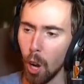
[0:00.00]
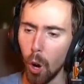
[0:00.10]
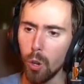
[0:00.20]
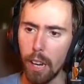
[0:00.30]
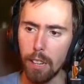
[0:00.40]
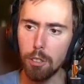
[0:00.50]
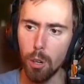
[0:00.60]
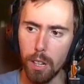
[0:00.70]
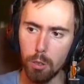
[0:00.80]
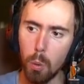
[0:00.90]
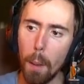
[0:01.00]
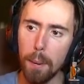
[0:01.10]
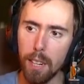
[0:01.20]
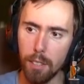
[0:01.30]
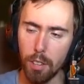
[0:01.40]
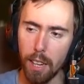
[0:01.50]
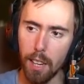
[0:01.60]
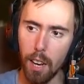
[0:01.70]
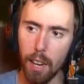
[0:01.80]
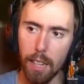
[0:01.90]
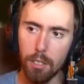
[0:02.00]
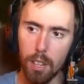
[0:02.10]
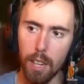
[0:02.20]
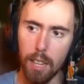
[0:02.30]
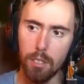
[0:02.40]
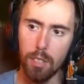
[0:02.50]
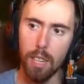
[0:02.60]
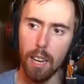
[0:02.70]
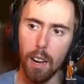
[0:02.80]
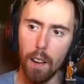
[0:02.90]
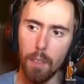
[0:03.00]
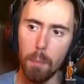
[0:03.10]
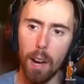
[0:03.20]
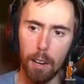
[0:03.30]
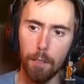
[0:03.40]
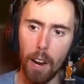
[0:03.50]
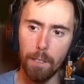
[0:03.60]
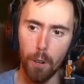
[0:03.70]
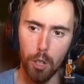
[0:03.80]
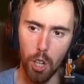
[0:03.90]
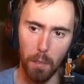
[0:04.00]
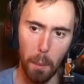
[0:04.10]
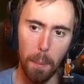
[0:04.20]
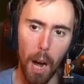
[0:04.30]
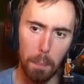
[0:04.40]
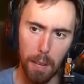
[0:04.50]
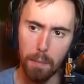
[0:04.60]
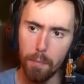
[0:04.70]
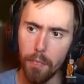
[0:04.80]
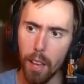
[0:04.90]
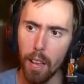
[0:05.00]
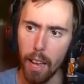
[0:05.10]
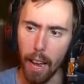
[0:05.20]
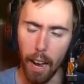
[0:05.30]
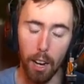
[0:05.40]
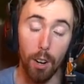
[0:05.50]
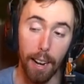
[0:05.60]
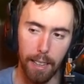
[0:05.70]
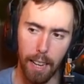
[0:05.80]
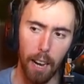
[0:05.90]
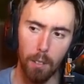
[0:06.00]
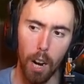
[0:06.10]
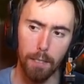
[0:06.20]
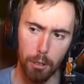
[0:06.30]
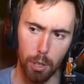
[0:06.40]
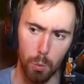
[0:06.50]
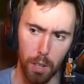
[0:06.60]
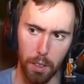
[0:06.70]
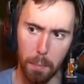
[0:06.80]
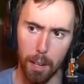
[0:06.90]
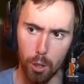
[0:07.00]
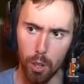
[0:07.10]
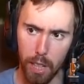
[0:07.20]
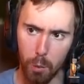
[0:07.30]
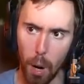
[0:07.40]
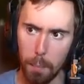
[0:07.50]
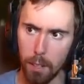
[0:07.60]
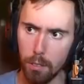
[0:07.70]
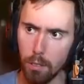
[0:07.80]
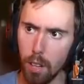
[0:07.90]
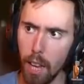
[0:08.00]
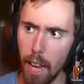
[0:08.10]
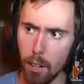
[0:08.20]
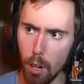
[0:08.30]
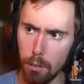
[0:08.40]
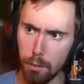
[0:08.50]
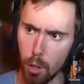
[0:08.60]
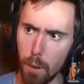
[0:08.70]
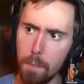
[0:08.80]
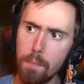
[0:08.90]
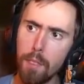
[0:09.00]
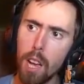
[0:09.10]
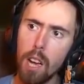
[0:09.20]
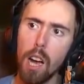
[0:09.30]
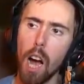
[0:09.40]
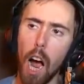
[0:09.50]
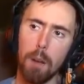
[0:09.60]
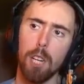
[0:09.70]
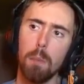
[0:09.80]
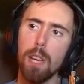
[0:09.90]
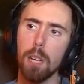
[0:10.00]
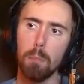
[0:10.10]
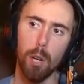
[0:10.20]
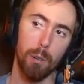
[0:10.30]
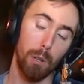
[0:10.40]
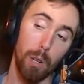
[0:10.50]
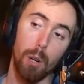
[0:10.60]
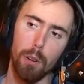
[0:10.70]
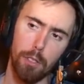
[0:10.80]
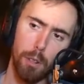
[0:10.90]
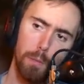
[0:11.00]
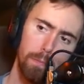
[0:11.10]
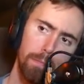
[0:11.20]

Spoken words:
Okay, so his weapon is the modified version of a Bop It, and I like that. Obviously, one of the better looking weapons. Hello, sir. I'm gonna be completely real with you.